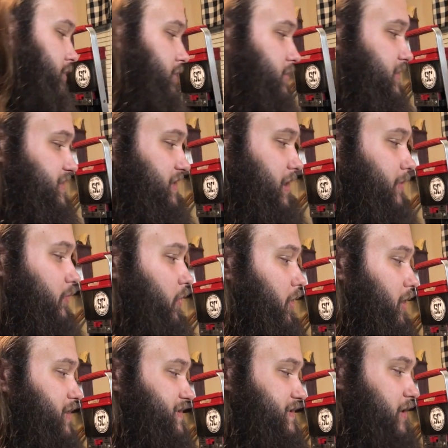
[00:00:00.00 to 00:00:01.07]
Some
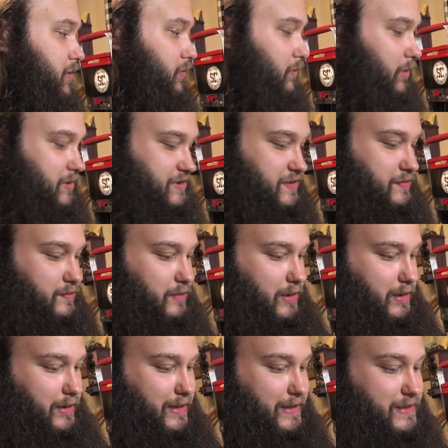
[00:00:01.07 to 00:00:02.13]
wads don't want
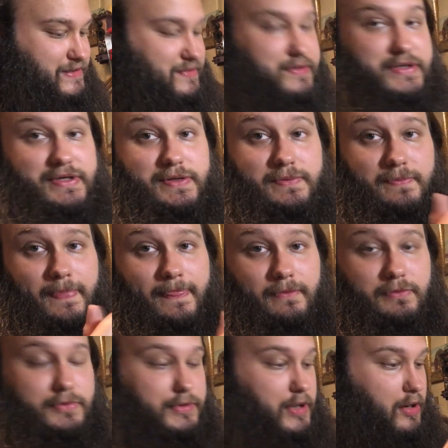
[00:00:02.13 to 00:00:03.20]
to easily
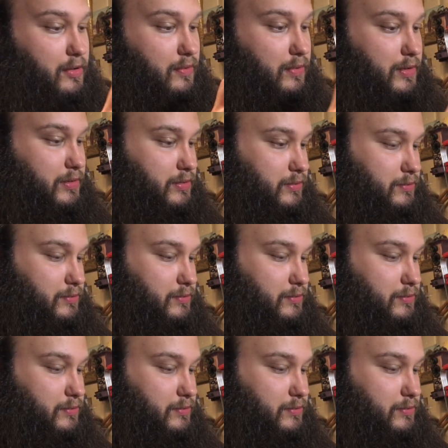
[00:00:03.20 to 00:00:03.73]
go